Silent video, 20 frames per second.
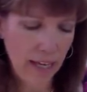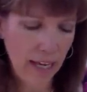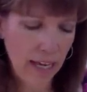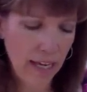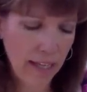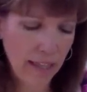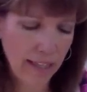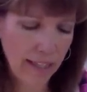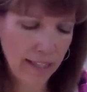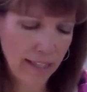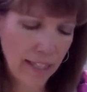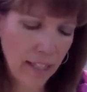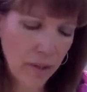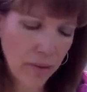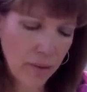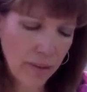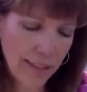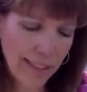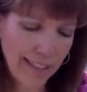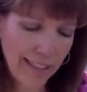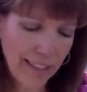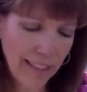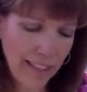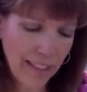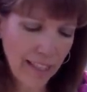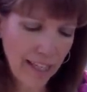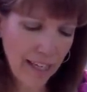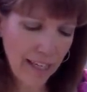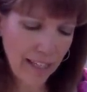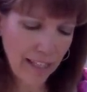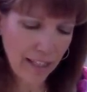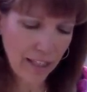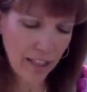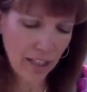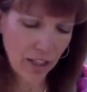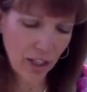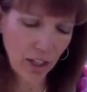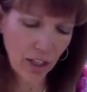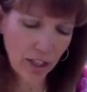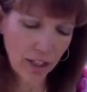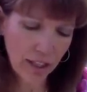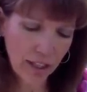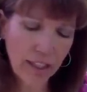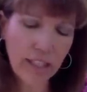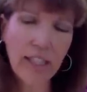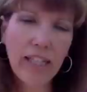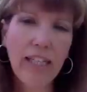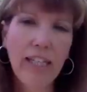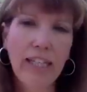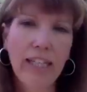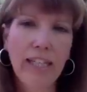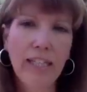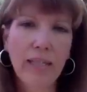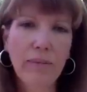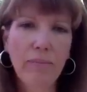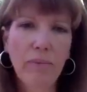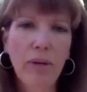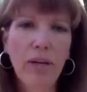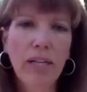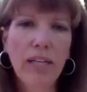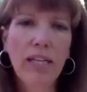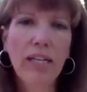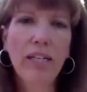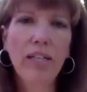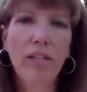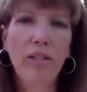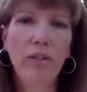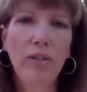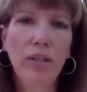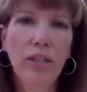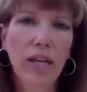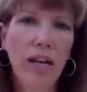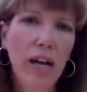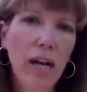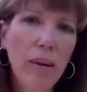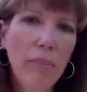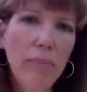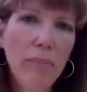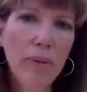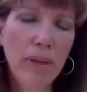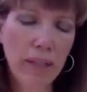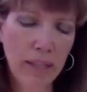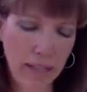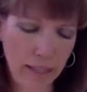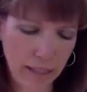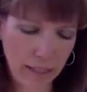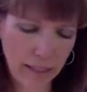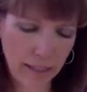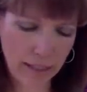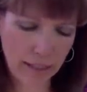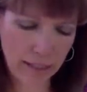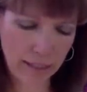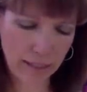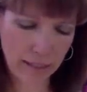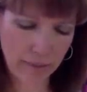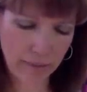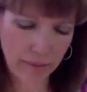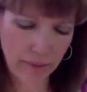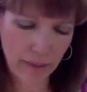And the secret to getting started is breaking your complex,